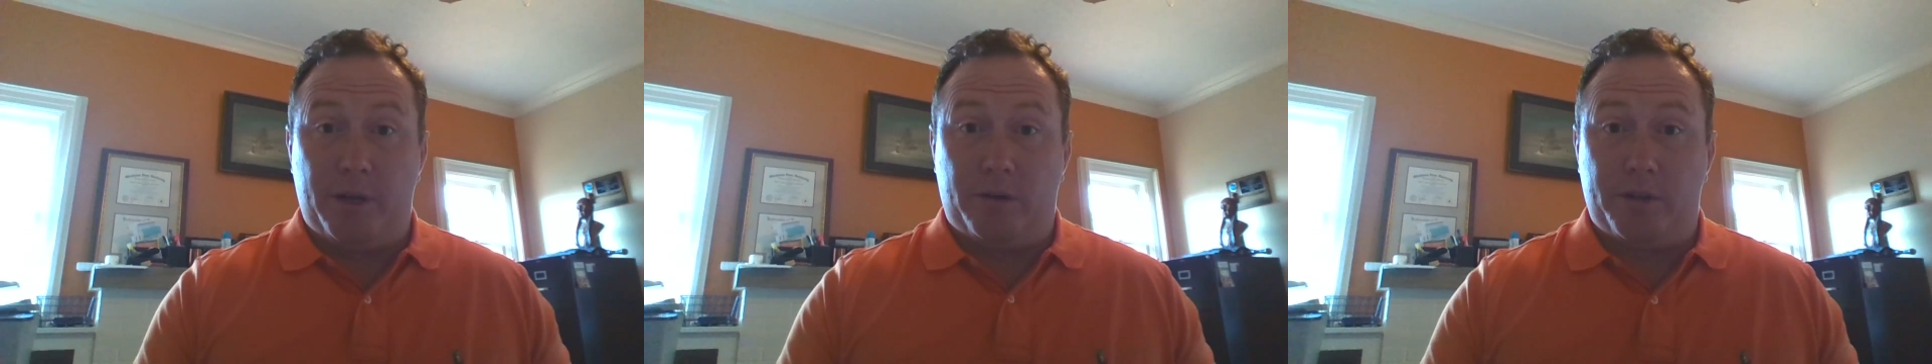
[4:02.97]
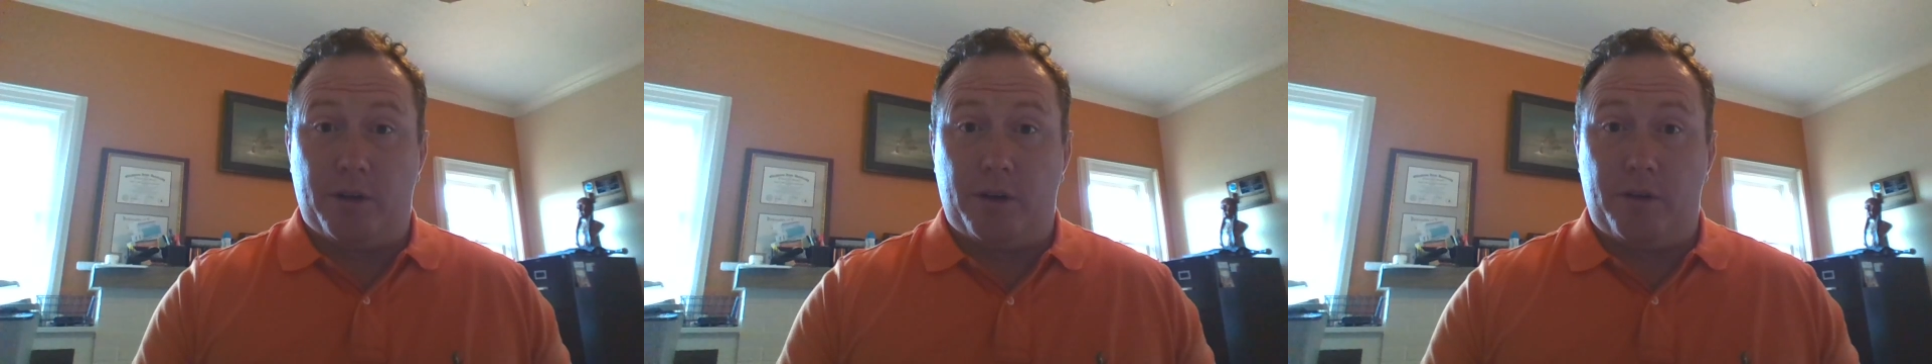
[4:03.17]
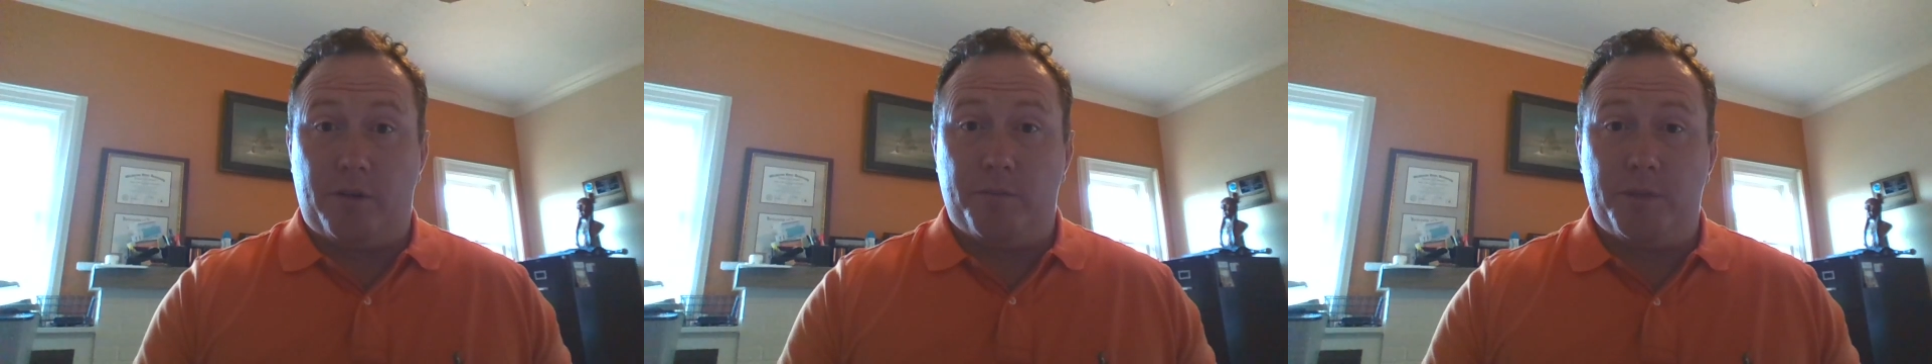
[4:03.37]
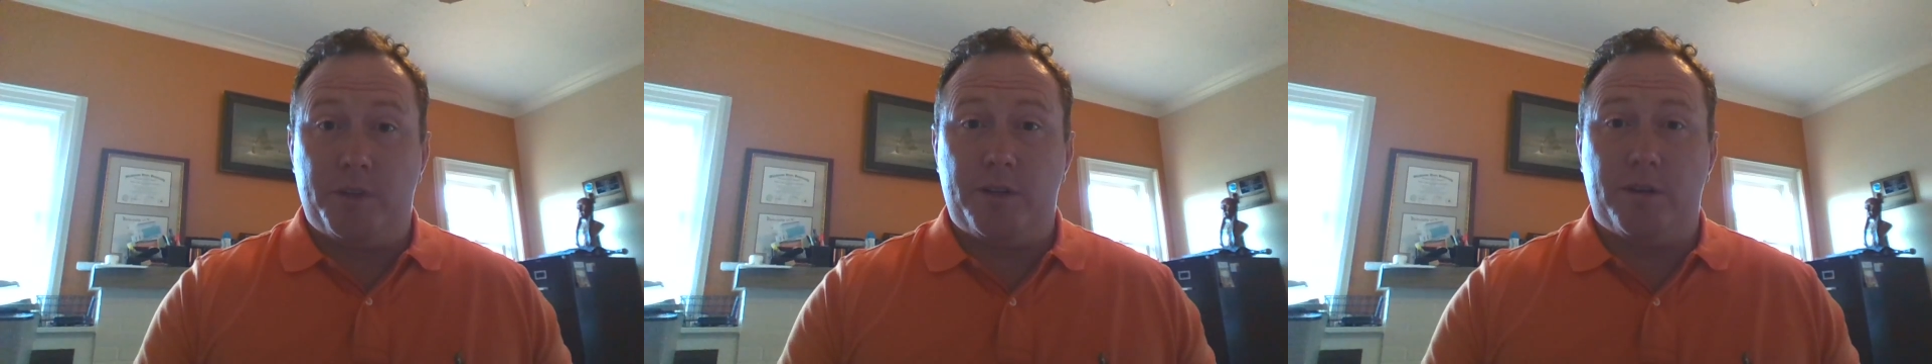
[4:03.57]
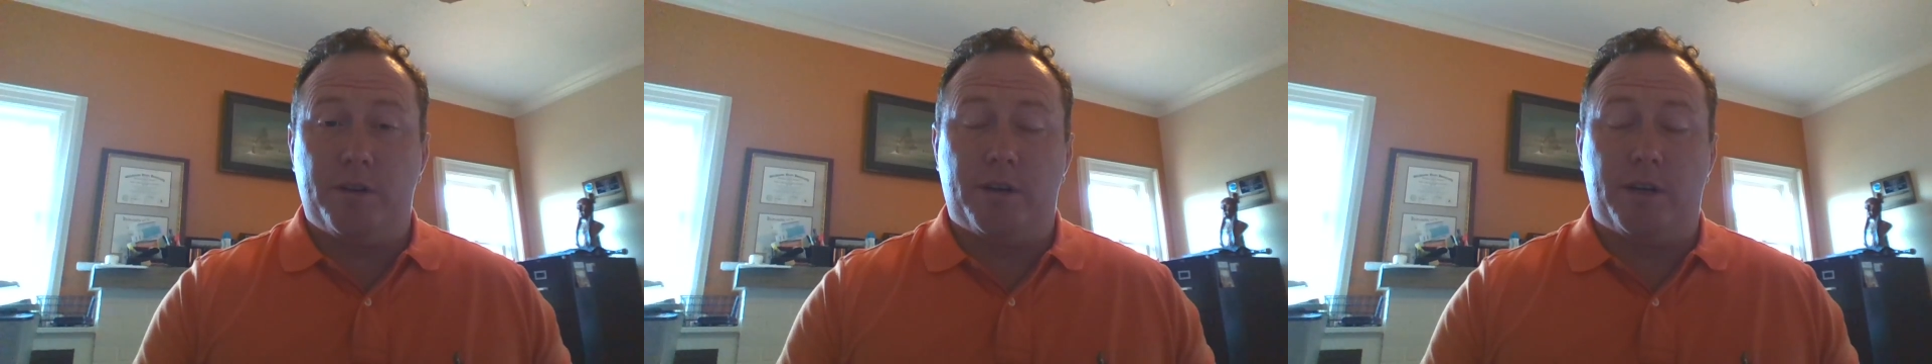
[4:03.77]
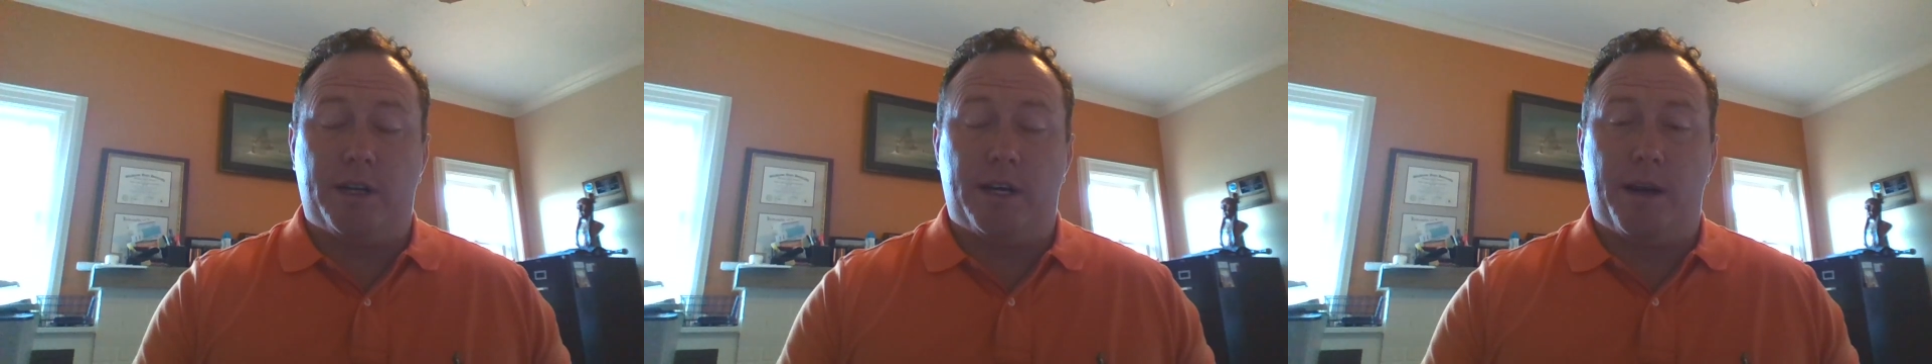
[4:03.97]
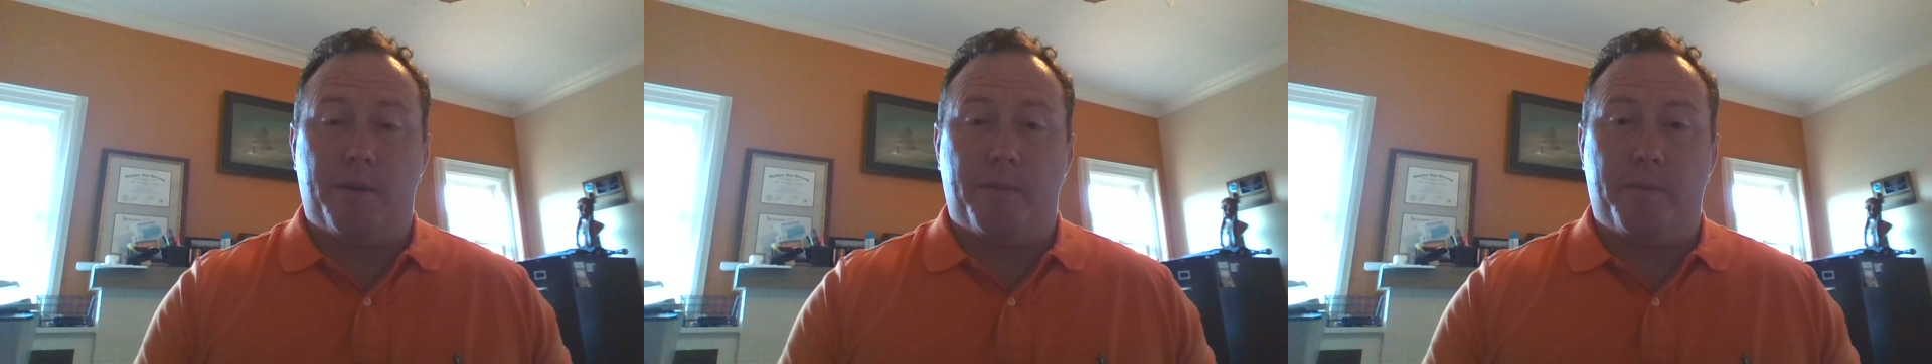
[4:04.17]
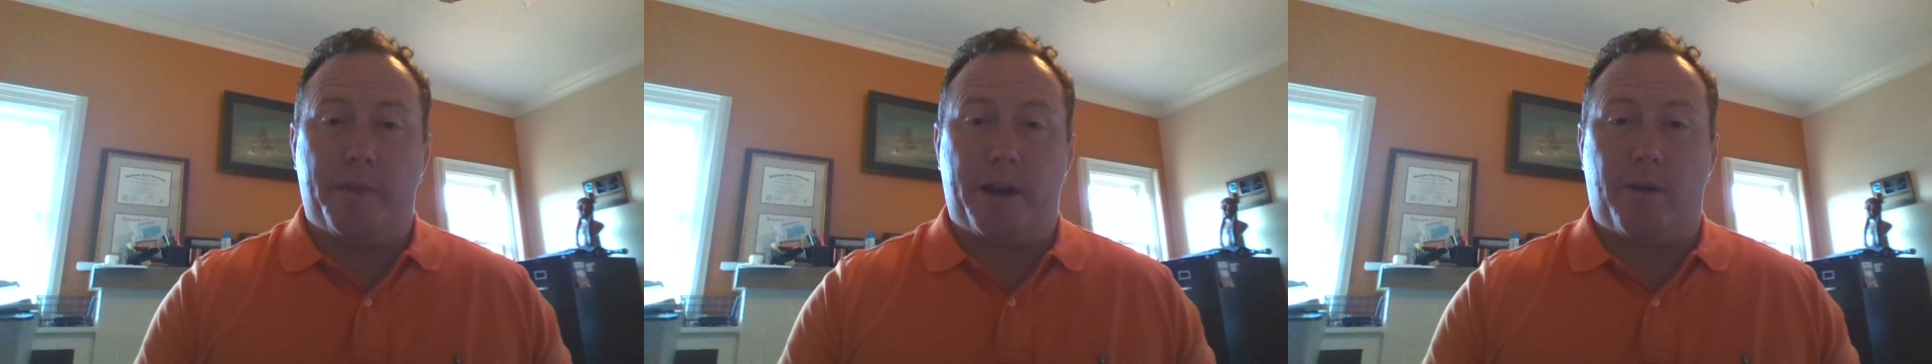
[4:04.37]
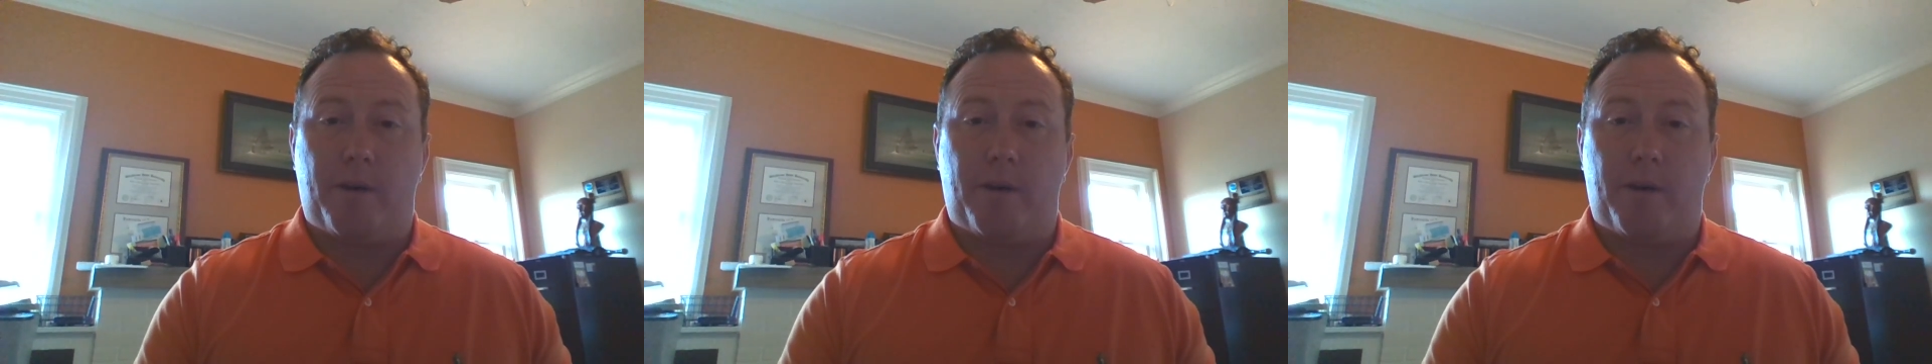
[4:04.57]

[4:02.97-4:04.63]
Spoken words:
built homes that